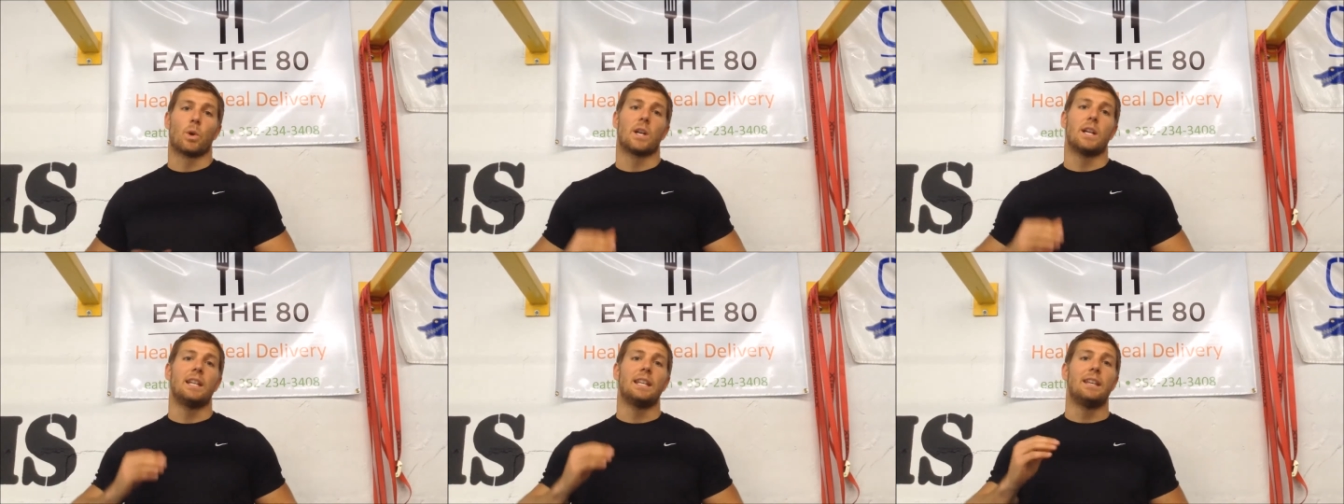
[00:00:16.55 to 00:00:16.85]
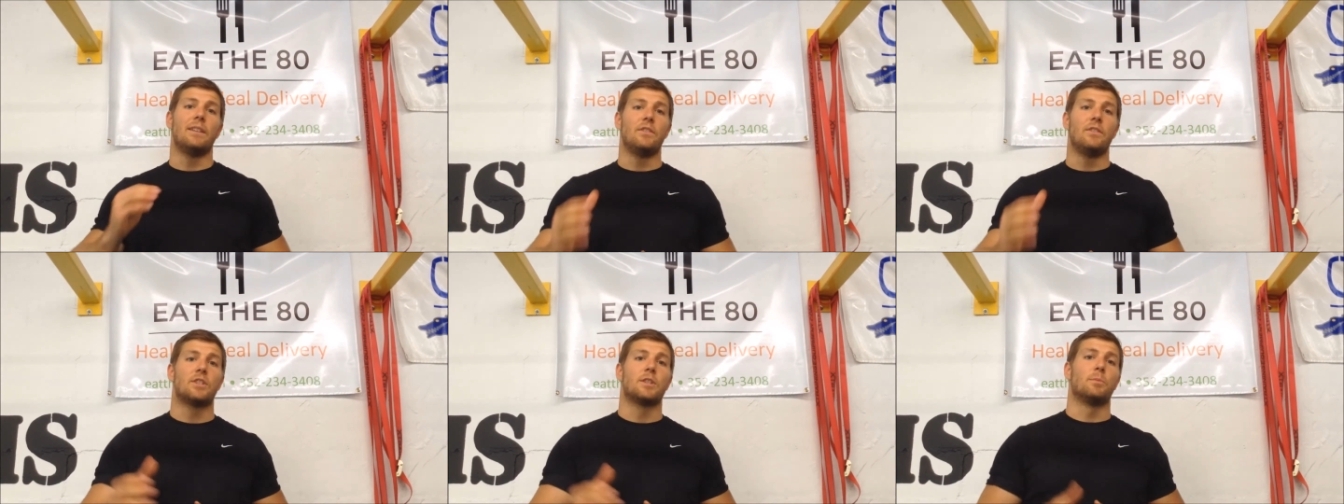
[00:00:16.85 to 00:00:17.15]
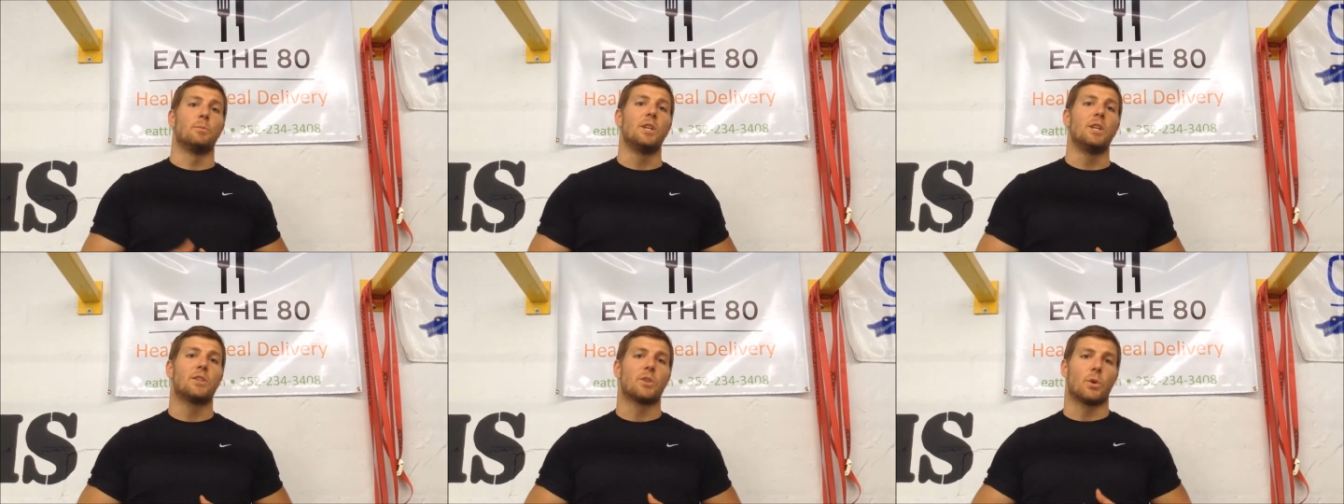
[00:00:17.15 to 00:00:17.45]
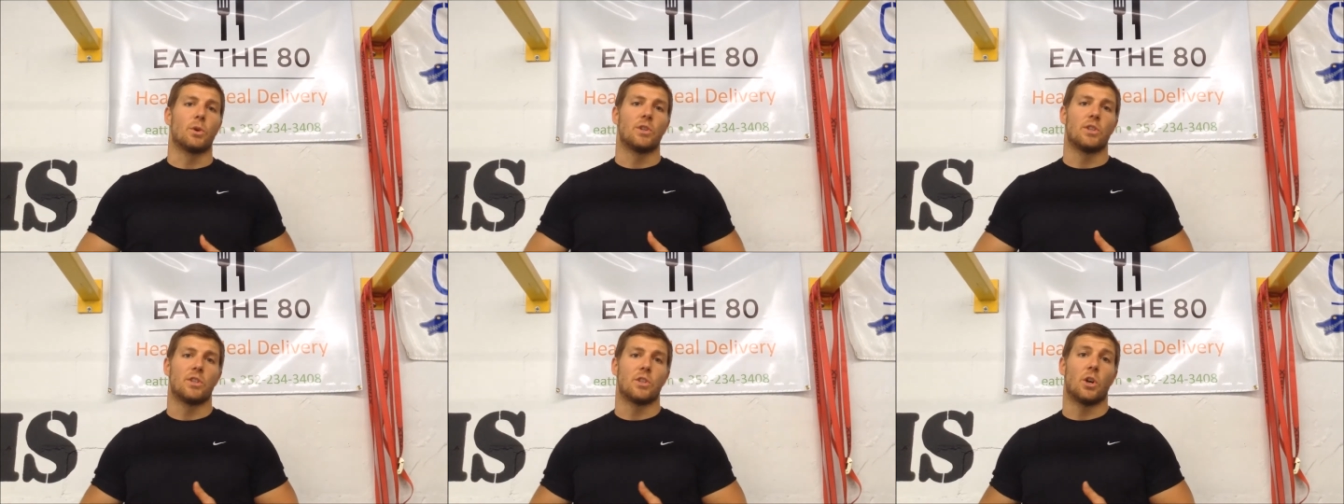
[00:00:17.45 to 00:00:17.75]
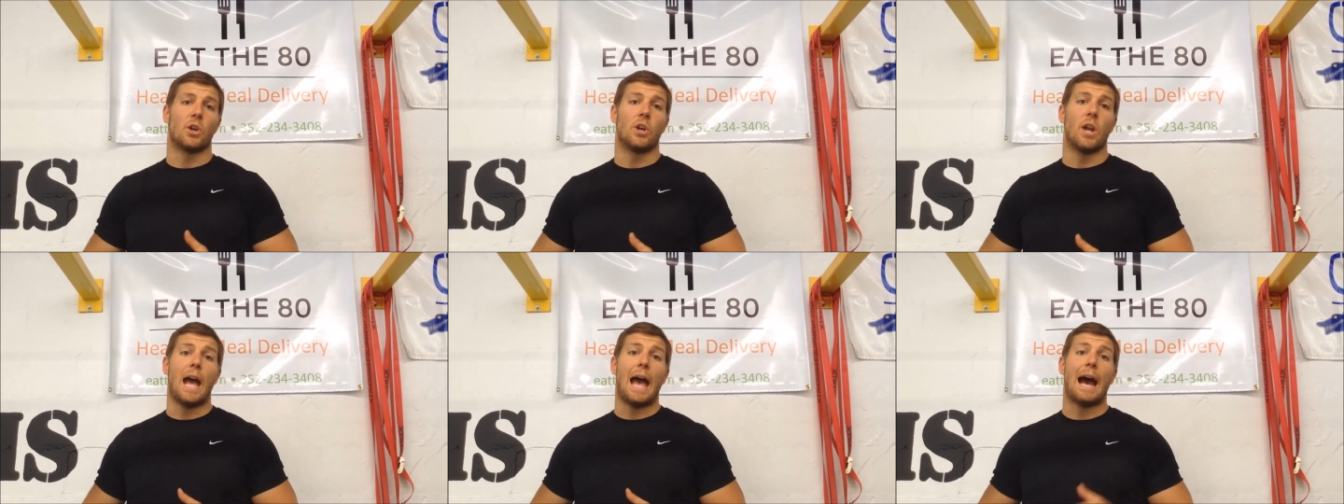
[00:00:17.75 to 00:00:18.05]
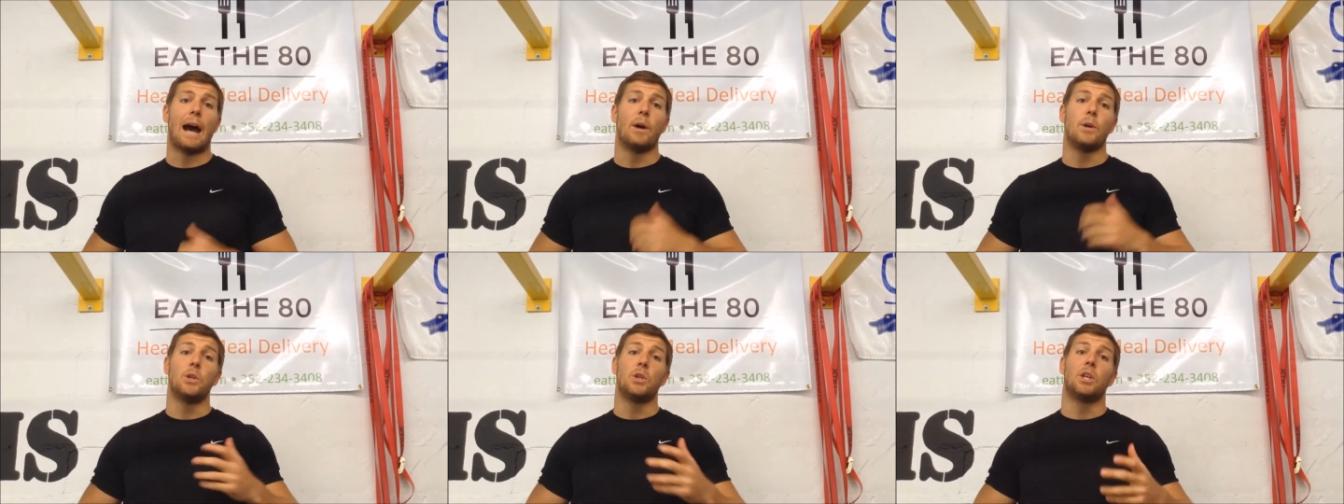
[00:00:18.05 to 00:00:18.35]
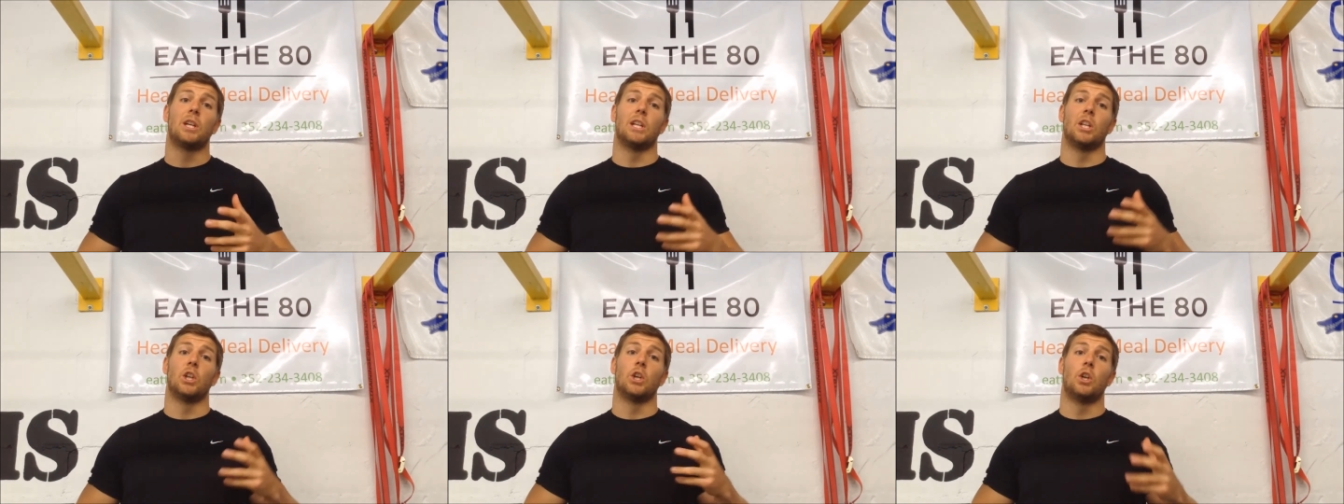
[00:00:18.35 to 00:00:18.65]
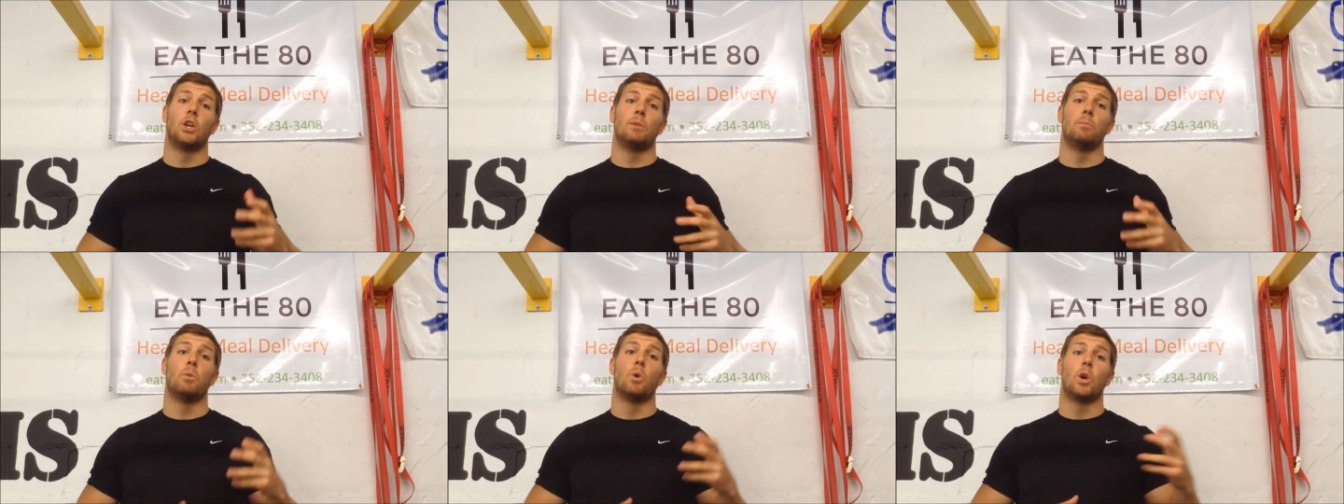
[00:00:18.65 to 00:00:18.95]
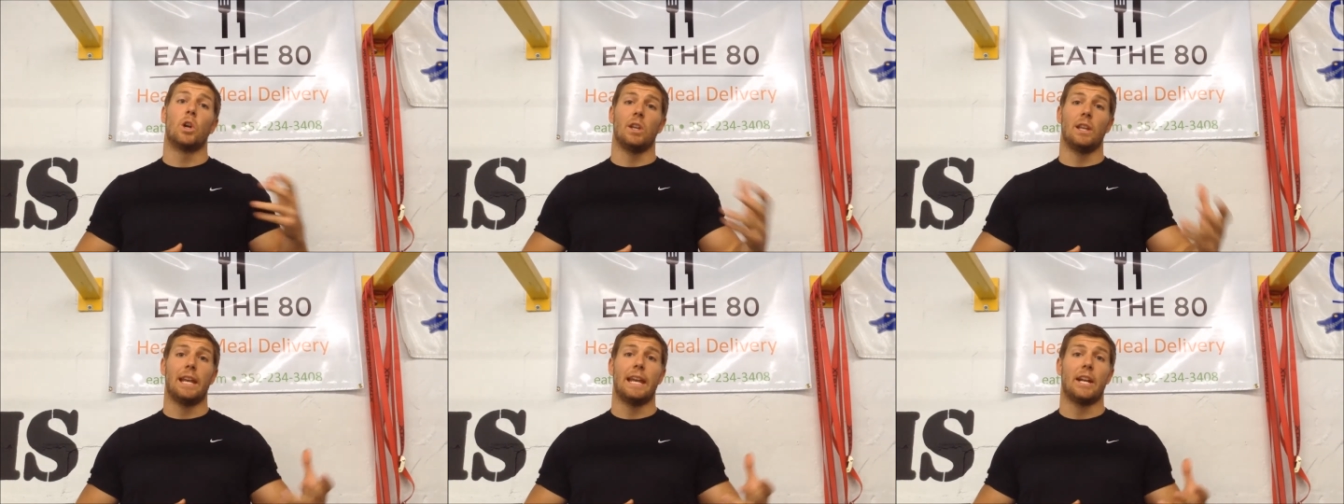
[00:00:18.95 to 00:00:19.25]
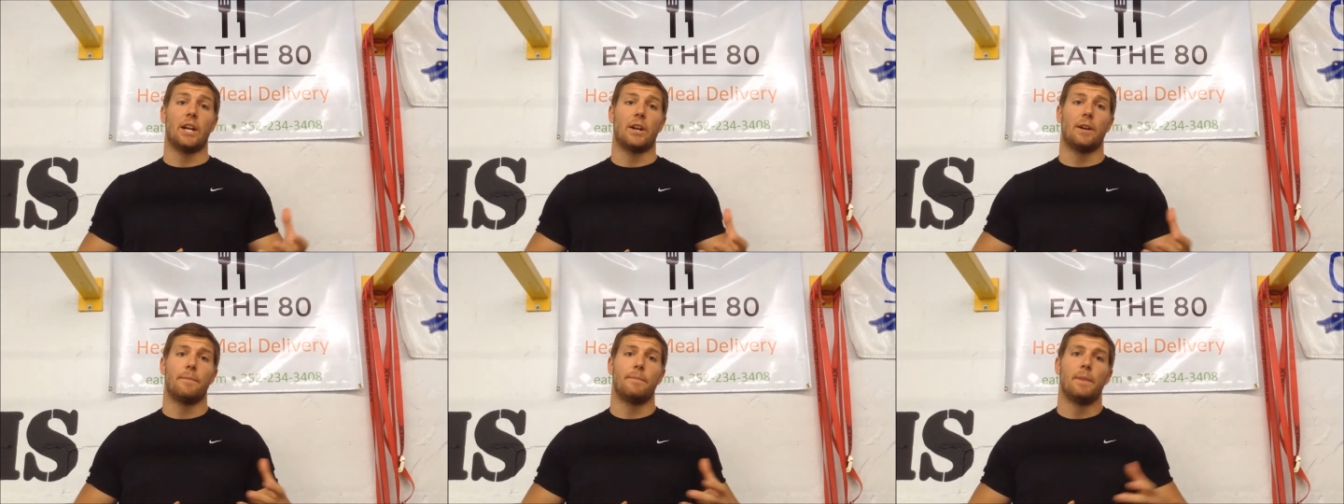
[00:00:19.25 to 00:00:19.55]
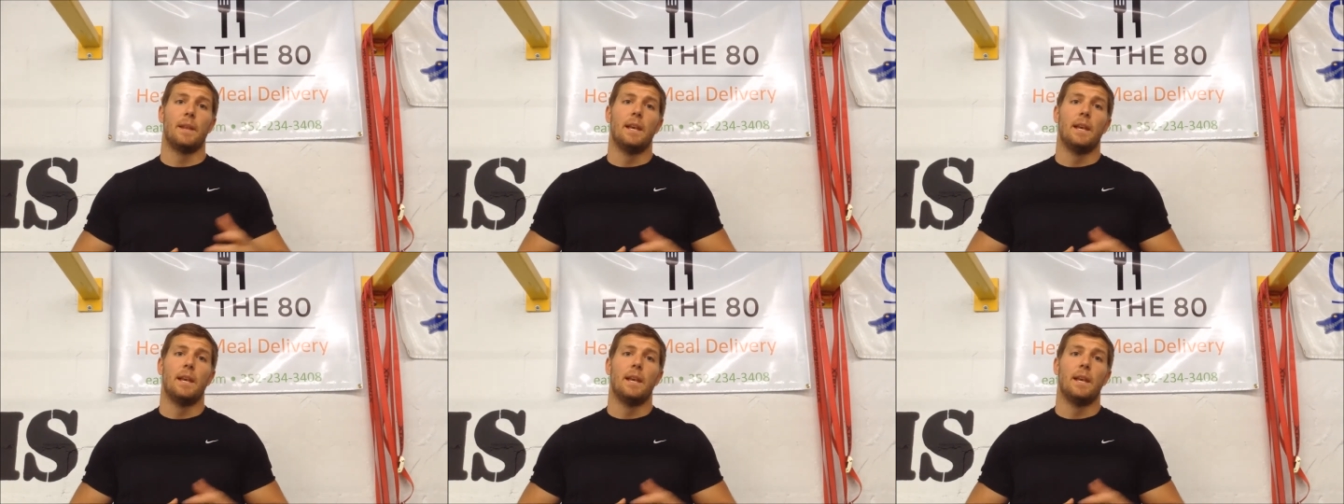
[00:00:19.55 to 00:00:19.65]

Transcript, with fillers: we're going to give you some resources on how you can learn more later.